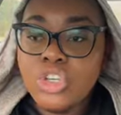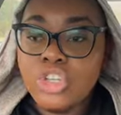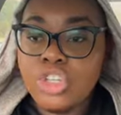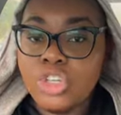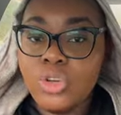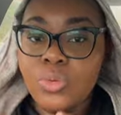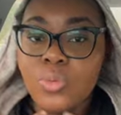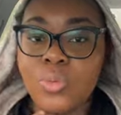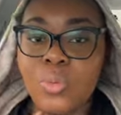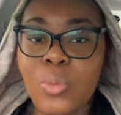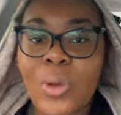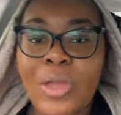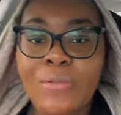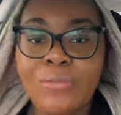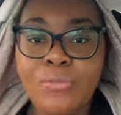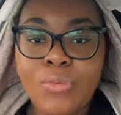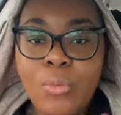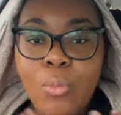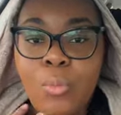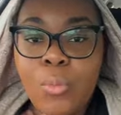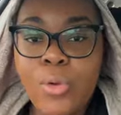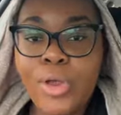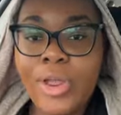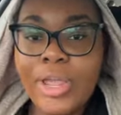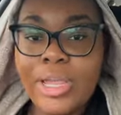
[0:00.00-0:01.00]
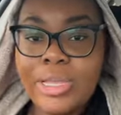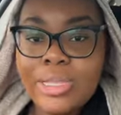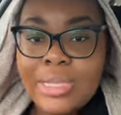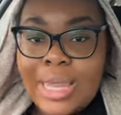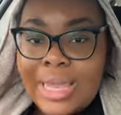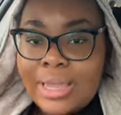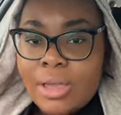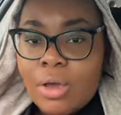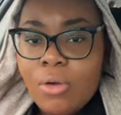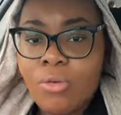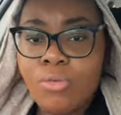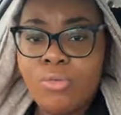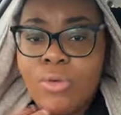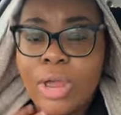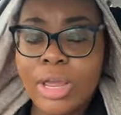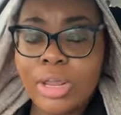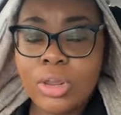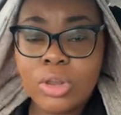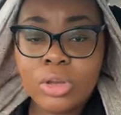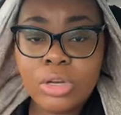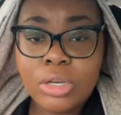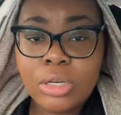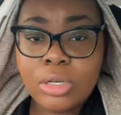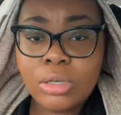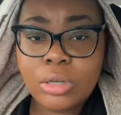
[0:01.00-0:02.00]
she went from wearing like a
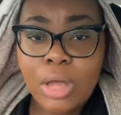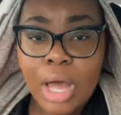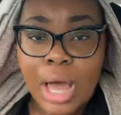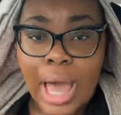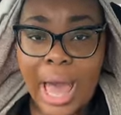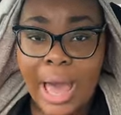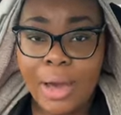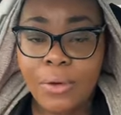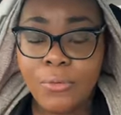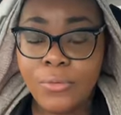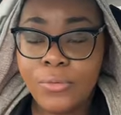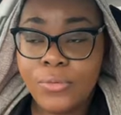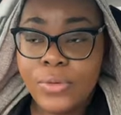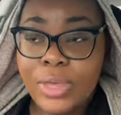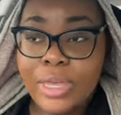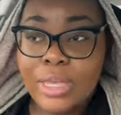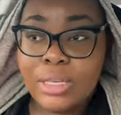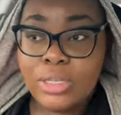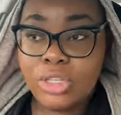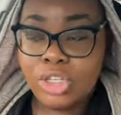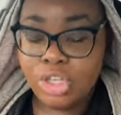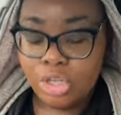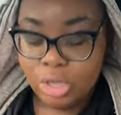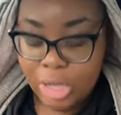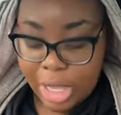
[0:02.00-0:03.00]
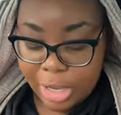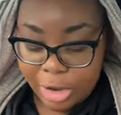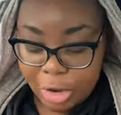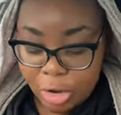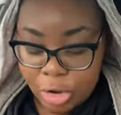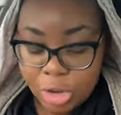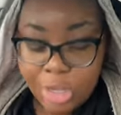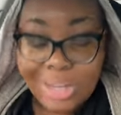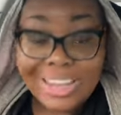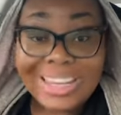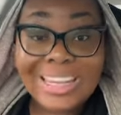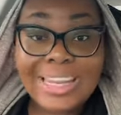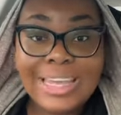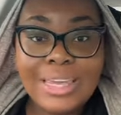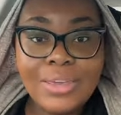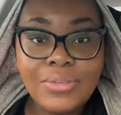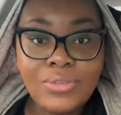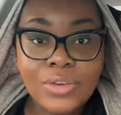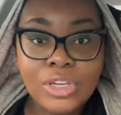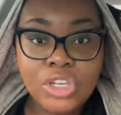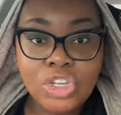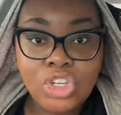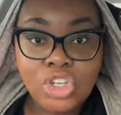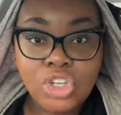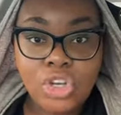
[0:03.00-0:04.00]
regular outfit to like her
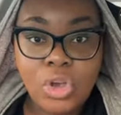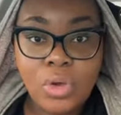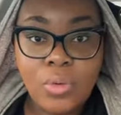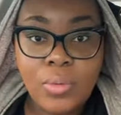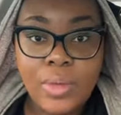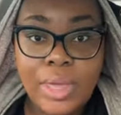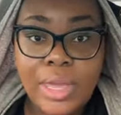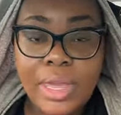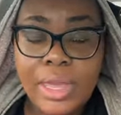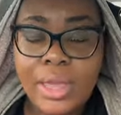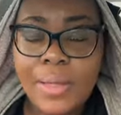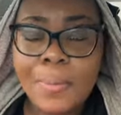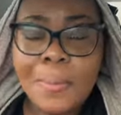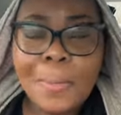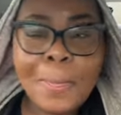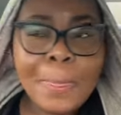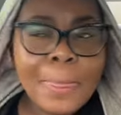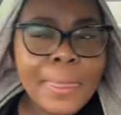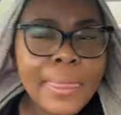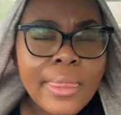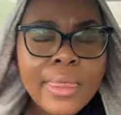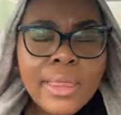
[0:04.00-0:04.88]
cleavage showing.